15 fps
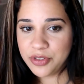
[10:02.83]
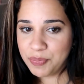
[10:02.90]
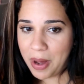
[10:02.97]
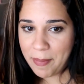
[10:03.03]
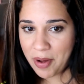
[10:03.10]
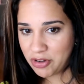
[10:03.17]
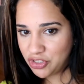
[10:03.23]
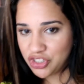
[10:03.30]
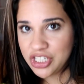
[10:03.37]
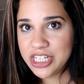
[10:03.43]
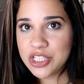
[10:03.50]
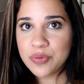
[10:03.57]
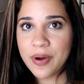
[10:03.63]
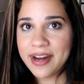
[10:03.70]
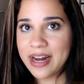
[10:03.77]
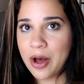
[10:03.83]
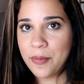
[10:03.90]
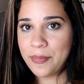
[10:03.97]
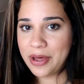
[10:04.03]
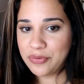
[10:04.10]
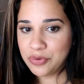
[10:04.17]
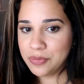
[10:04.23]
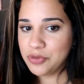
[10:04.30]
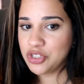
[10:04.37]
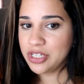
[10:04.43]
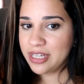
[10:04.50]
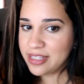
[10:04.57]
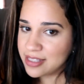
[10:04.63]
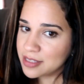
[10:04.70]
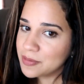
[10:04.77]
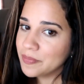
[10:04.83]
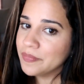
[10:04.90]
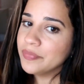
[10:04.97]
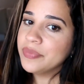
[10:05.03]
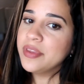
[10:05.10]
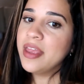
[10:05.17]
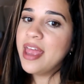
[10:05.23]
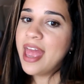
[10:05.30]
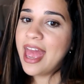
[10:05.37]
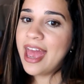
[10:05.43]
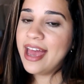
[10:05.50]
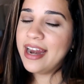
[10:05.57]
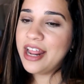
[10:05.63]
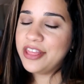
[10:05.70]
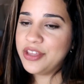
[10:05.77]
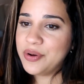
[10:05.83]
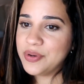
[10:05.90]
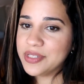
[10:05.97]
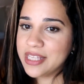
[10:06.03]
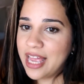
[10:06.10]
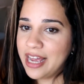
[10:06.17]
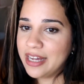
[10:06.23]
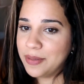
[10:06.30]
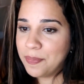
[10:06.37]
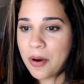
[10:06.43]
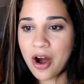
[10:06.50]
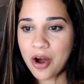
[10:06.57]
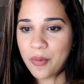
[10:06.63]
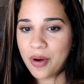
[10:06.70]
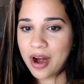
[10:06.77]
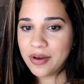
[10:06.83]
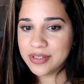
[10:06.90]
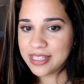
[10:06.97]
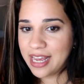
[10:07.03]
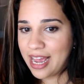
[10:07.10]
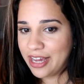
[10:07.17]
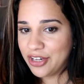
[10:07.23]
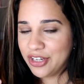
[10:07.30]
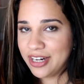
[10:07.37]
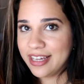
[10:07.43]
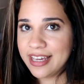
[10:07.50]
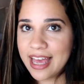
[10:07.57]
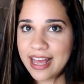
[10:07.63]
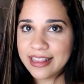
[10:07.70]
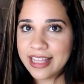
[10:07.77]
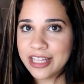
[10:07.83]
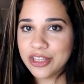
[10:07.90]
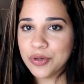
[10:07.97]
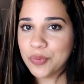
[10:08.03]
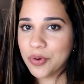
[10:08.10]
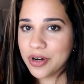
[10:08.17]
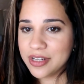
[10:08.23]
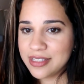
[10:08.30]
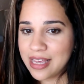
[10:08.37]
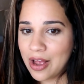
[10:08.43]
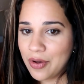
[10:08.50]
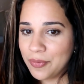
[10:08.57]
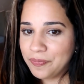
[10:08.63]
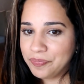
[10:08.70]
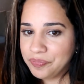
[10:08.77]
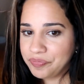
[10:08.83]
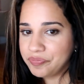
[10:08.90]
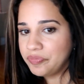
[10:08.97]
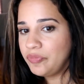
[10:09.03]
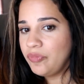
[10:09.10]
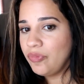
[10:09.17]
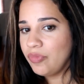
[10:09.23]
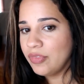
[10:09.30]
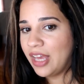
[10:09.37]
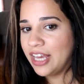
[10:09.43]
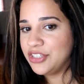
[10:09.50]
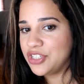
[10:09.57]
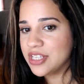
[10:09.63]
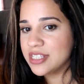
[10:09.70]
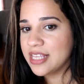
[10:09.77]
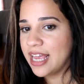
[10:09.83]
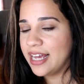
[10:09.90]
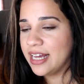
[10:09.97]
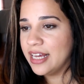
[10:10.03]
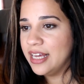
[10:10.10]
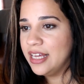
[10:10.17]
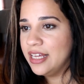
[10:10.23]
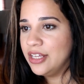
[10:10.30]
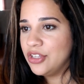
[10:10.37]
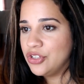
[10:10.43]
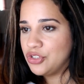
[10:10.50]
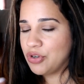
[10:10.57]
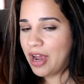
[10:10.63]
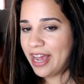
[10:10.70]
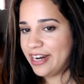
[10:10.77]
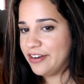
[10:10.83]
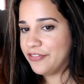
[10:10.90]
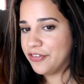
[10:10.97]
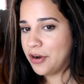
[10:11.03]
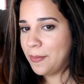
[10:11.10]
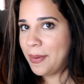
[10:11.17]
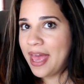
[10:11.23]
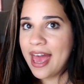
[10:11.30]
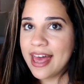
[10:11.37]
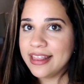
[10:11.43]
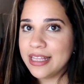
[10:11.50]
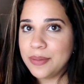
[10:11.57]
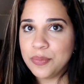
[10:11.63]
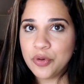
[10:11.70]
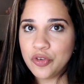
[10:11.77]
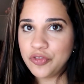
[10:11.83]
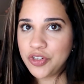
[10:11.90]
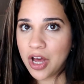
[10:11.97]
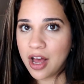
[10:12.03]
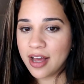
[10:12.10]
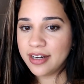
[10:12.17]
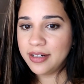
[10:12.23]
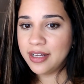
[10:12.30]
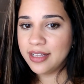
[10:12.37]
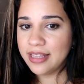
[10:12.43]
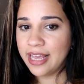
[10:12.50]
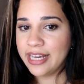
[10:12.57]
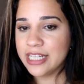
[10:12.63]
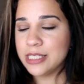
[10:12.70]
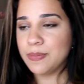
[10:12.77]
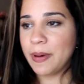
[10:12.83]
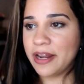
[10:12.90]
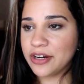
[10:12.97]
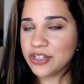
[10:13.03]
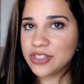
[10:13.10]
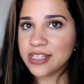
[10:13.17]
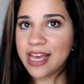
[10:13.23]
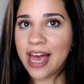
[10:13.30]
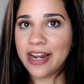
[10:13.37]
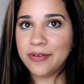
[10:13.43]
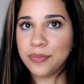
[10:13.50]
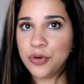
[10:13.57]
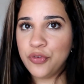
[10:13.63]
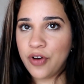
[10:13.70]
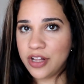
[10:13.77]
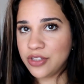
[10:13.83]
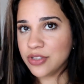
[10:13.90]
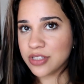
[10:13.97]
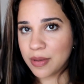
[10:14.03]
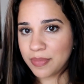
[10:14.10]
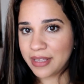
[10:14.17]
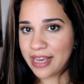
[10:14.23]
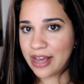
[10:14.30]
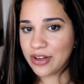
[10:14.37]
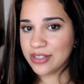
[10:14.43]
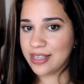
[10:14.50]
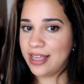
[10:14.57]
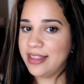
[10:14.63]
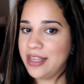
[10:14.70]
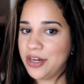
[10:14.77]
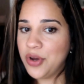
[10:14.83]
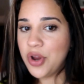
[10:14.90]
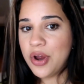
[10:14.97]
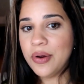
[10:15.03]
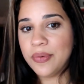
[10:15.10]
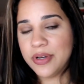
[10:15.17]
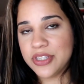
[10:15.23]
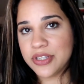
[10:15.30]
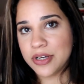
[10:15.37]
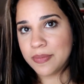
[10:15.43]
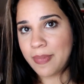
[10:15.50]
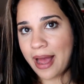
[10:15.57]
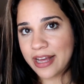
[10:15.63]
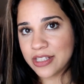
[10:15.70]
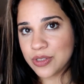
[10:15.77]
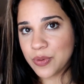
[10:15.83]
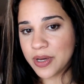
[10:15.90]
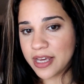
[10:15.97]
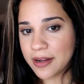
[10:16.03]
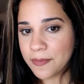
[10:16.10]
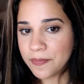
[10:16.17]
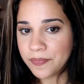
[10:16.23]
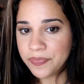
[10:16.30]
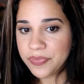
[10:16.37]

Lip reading: about sheets right now, bedroom sheets, and there was like a part where I was like I couldn't get like the words out. I just like tried it for a bit and then moved on. Like it's better to kind of move on to something else and then return back to it